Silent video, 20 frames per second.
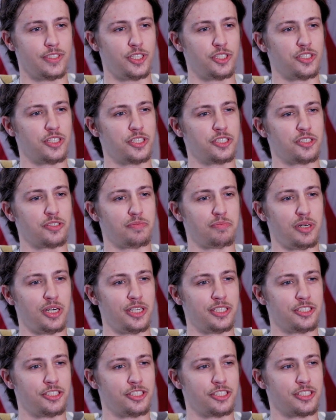there's a
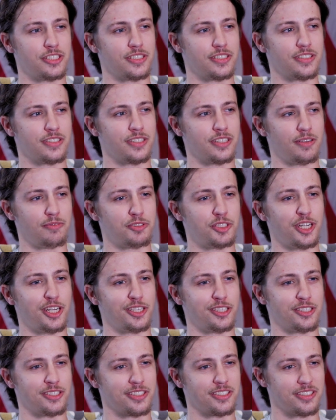bunch. I'm
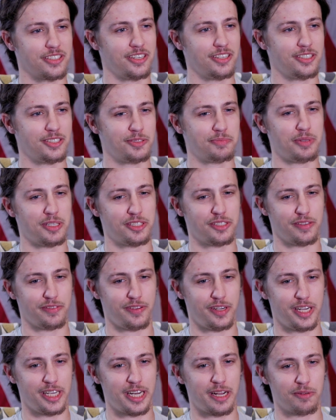trying to
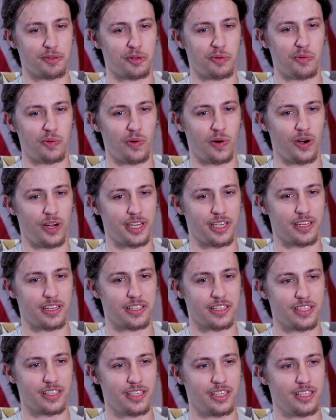specify down to one
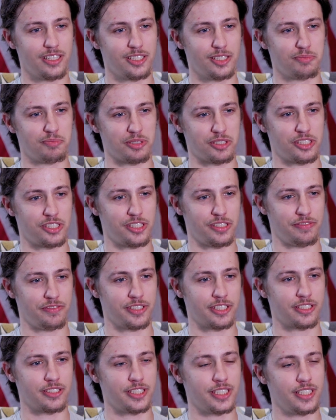
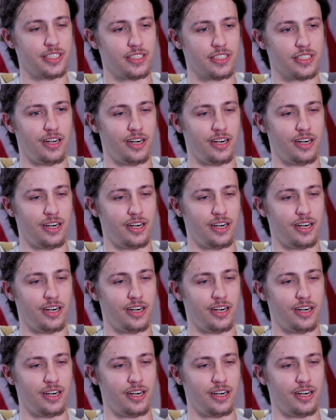specifically.